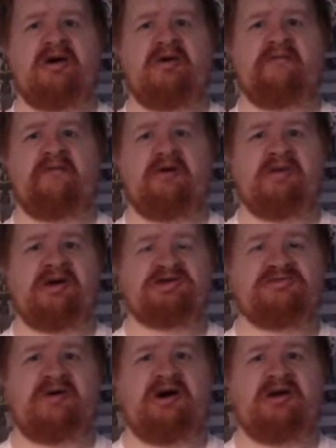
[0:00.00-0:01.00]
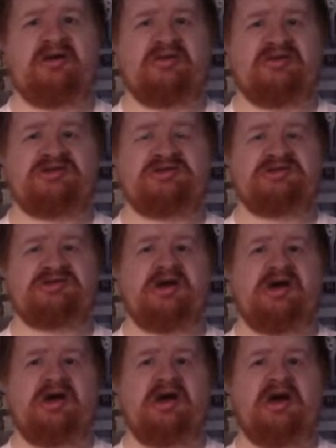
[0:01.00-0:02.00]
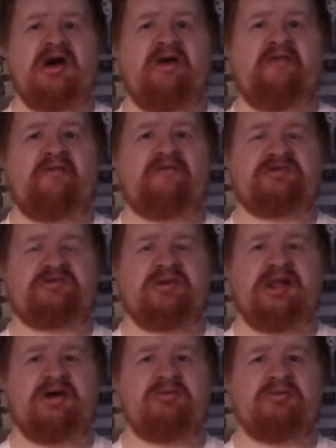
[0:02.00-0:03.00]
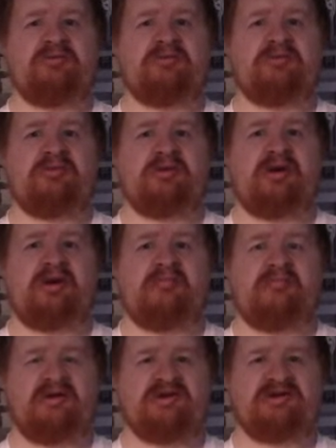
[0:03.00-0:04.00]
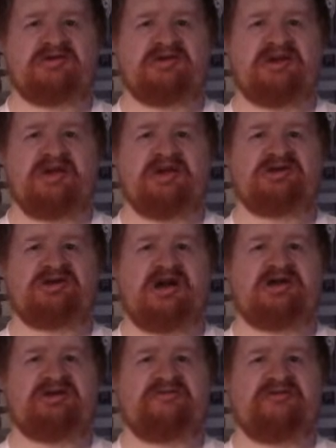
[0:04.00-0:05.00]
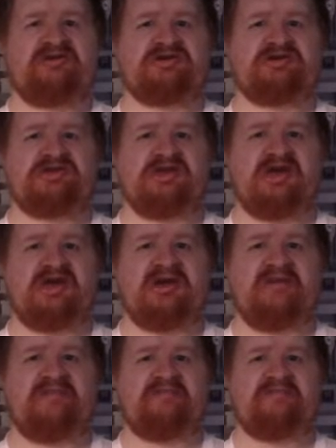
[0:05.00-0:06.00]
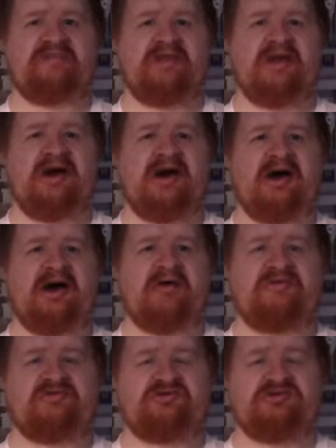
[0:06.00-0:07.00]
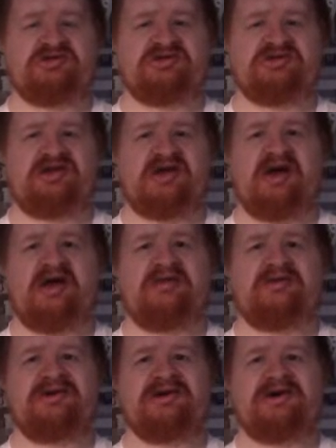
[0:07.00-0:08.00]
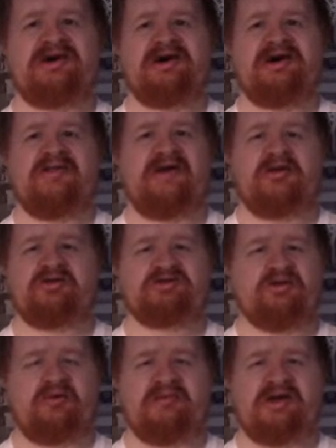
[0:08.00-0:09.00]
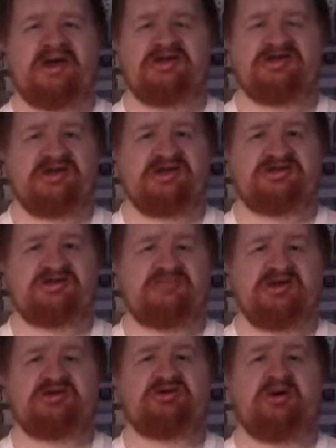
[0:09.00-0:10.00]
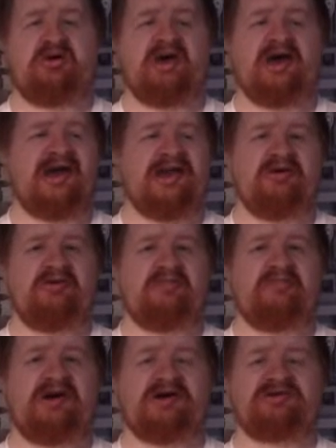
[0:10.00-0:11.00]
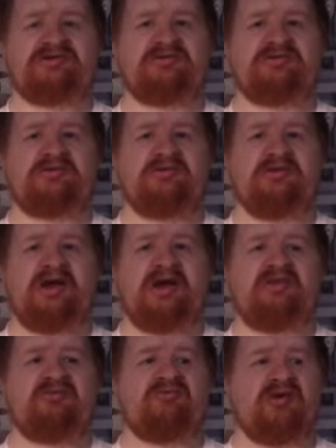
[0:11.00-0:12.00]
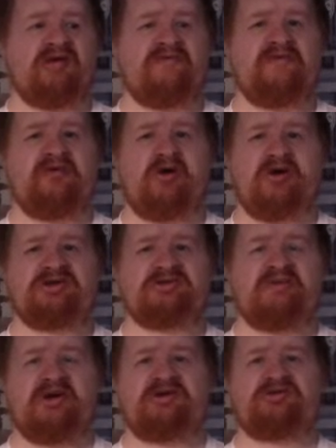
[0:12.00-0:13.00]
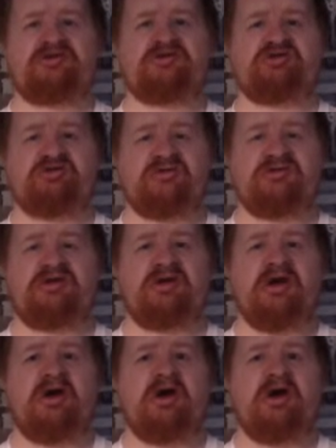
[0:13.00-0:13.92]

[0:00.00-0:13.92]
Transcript: from his part at least, to allow her mother to take charge of her estate, of Joanie's estate, and that does not make any sense to me at all. Any person, any rightful, honest person, surely